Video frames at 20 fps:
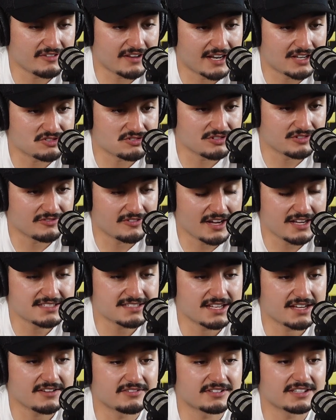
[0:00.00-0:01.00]
financial
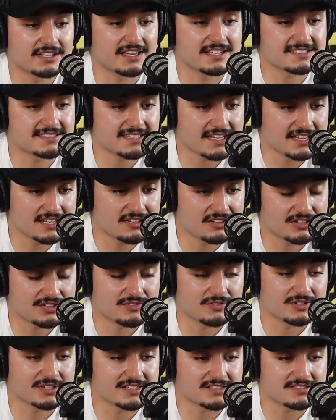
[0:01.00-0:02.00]
advice. Everything I say here is
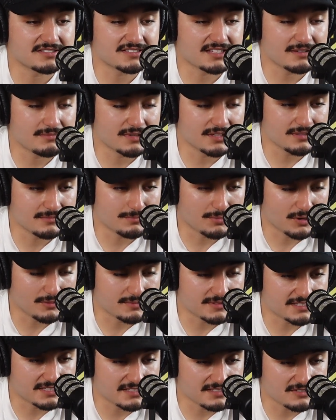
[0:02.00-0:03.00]
for entertainment
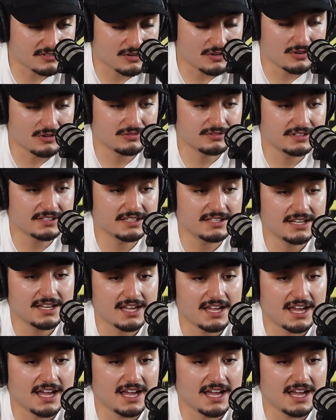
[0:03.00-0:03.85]
purposes only.